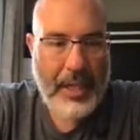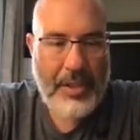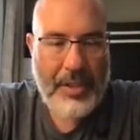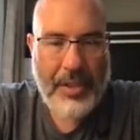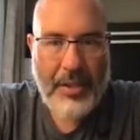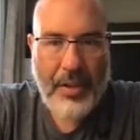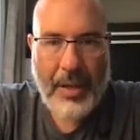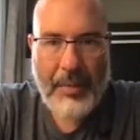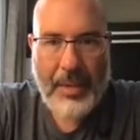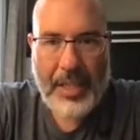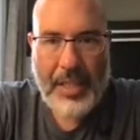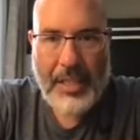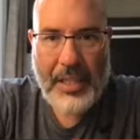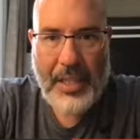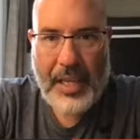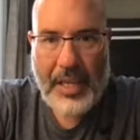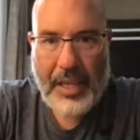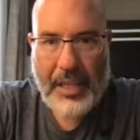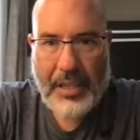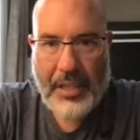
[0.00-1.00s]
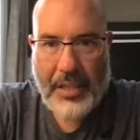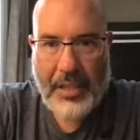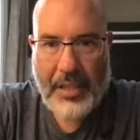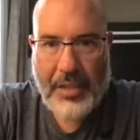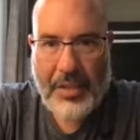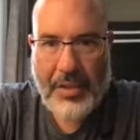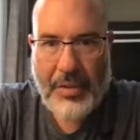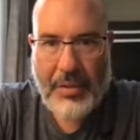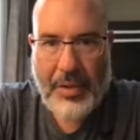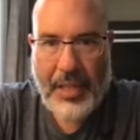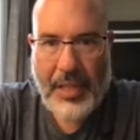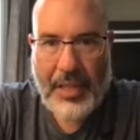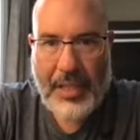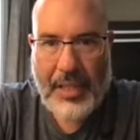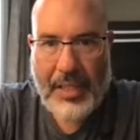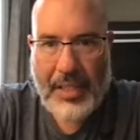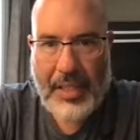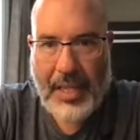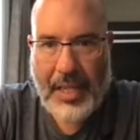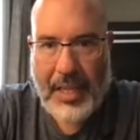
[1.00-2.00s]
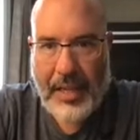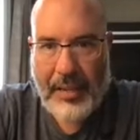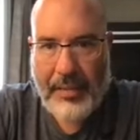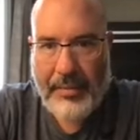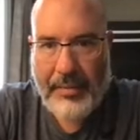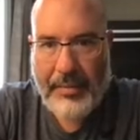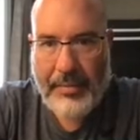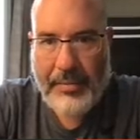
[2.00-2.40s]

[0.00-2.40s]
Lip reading: So I'm going to actually shrink this down,